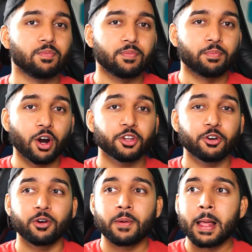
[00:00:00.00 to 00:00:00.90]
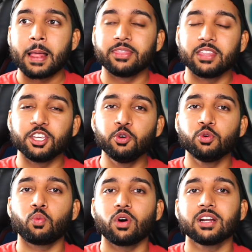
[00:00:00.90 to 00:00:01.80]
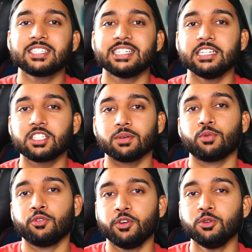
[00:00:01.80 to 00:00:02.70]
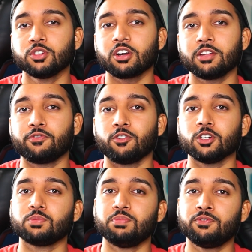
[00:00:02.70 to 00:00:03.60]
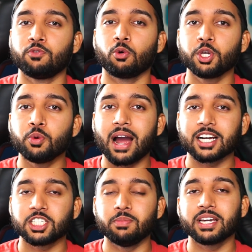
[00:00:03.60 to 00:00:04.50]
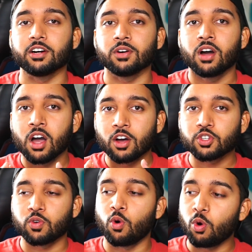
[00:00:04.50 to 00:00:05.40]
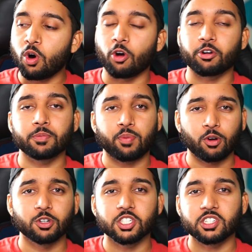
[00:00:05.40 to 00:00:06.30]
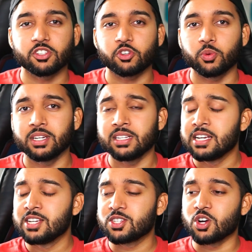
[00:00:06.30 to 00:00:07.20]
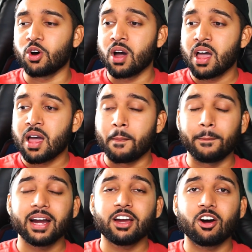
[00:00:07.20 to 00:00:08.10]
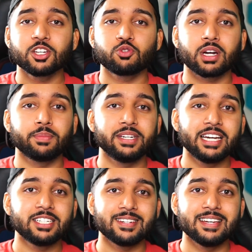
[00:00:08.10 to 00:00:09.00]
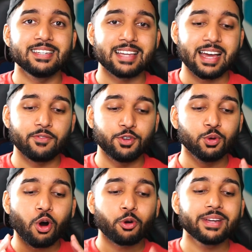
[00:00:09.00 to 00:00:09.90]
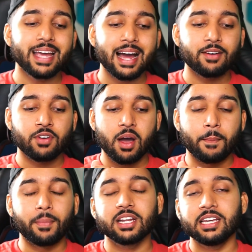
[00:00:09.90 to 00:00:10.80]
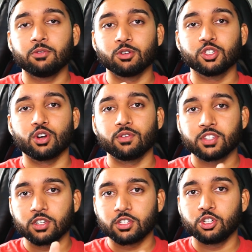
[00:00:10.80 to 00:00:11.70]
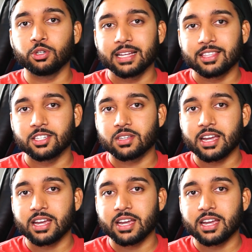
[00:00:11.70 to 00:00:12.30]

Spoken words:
monitor, you would want to see some reviews on it first before you actually make a wholehearted purchase into it. So my honest recommendation is that if you already have money reserved to get this